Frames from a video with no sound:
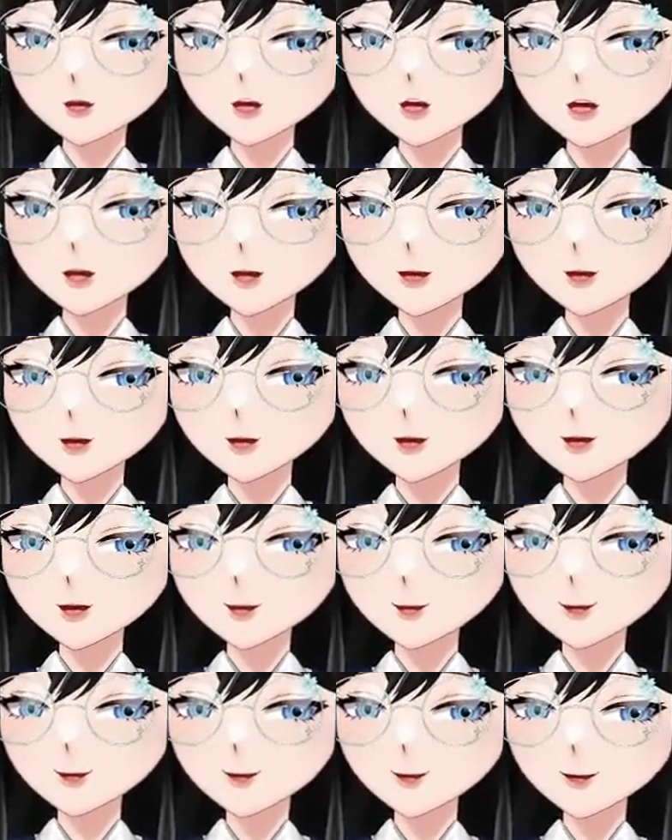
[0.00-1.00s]
against
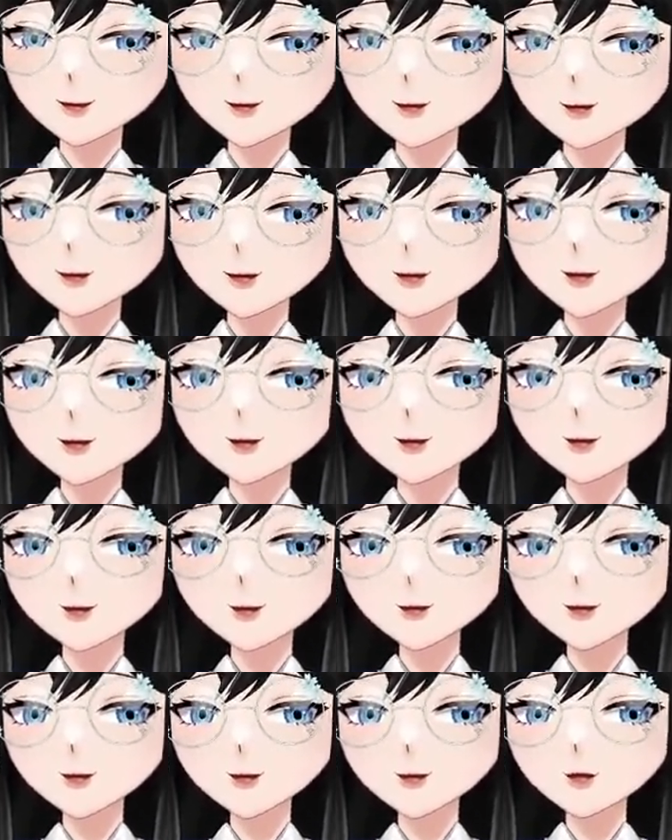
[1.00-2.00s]
the
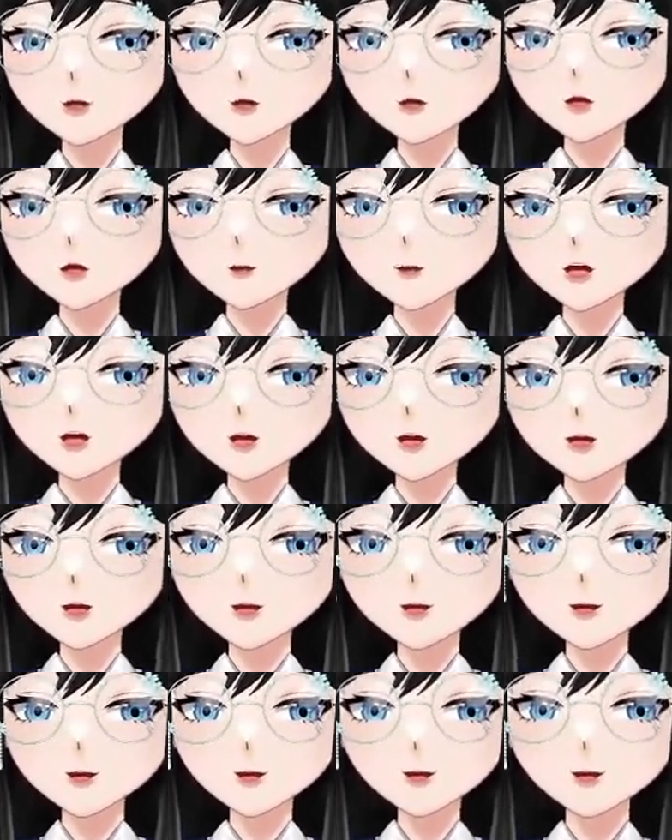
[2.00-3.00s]
acetylated or methylated
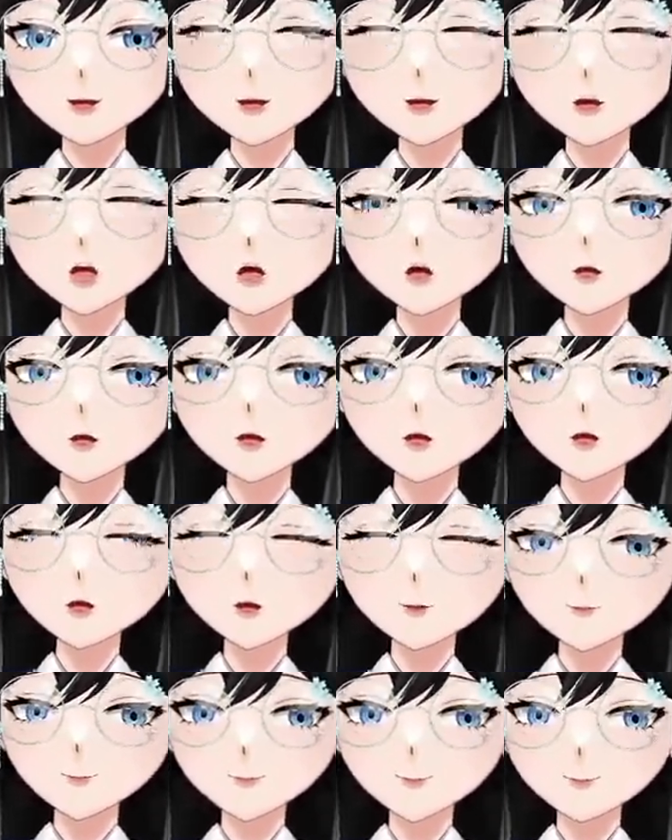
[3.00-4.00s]
histones,
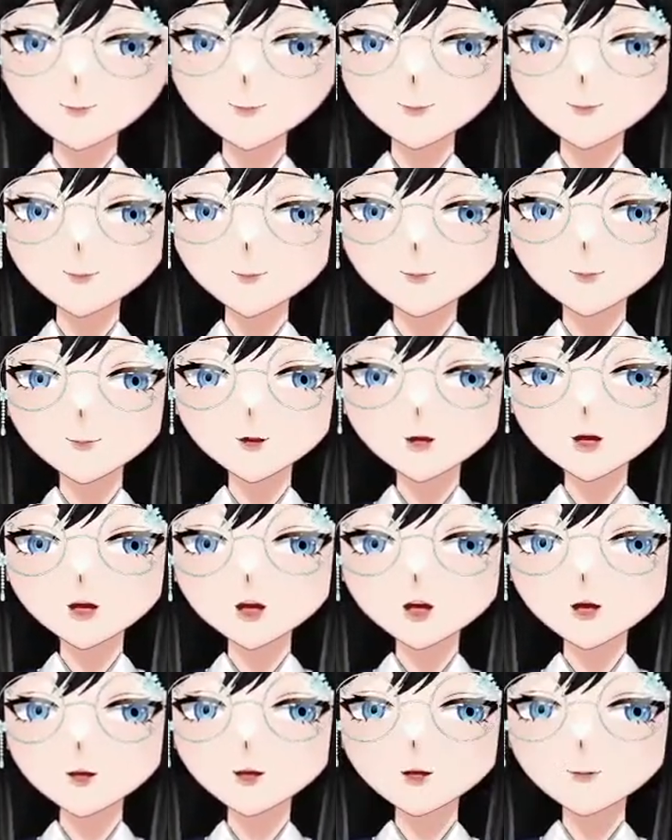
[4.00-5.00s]
and that
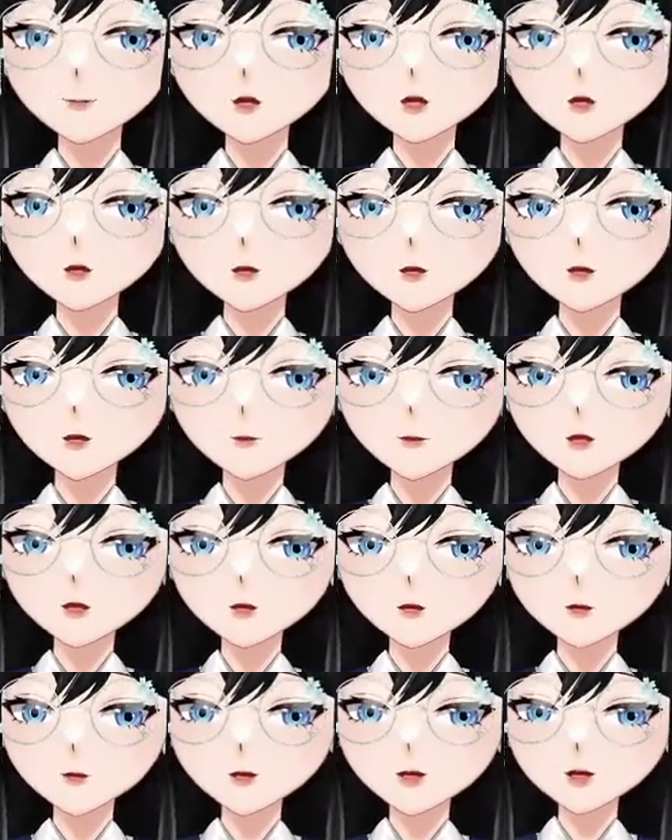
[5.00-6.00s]
can be used to
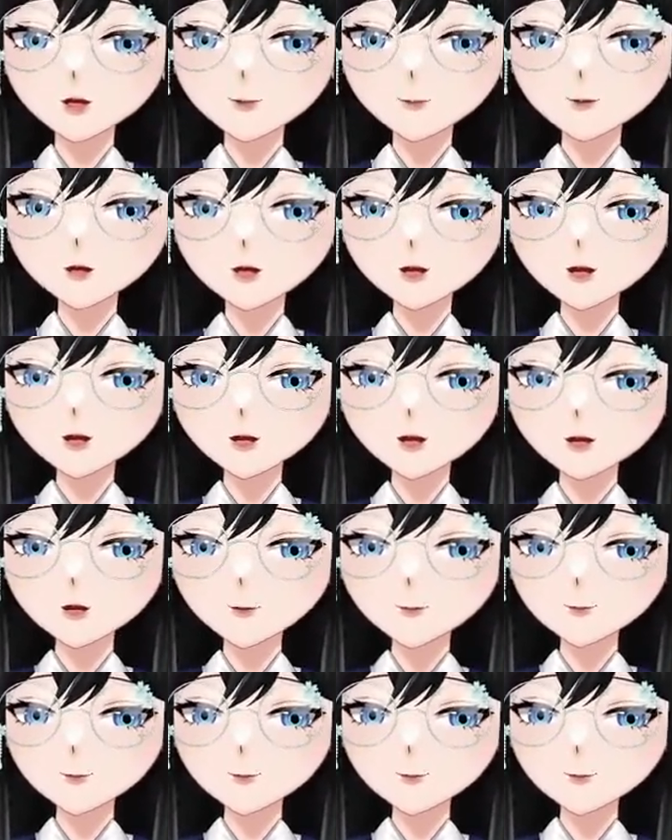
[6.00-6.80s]
immunoprecipitate them.